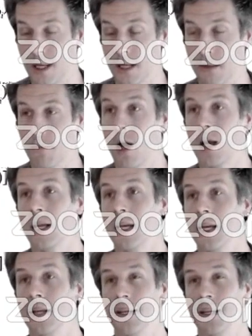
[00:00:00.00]
like
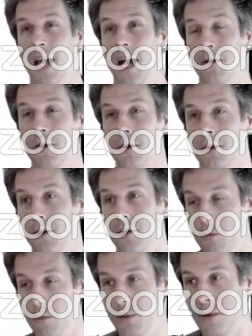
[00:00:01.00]
modeling this outer
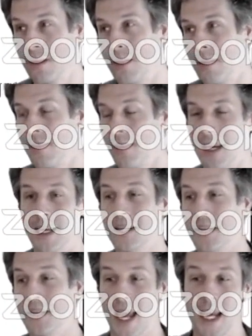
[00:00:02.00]
loop thing
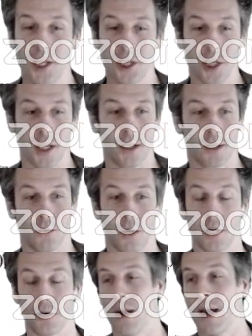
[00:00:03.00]
as an agent where
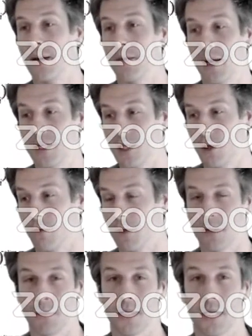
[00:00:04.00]
you're randomizing over
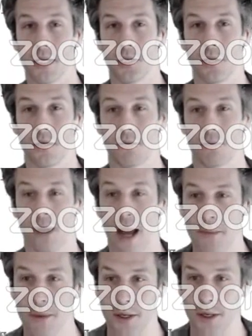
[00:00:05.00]
simulation
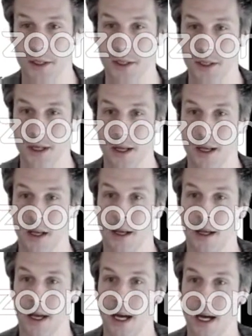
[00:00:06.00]
parameters
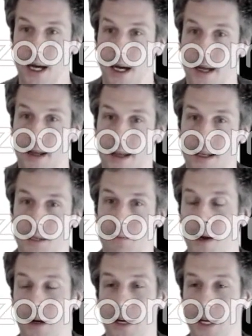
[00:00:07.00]
is
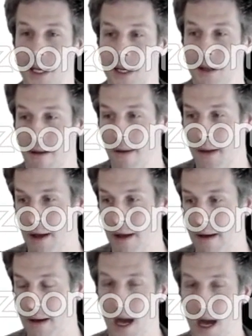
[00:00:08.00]
very
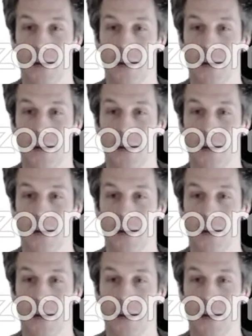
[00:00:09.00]
high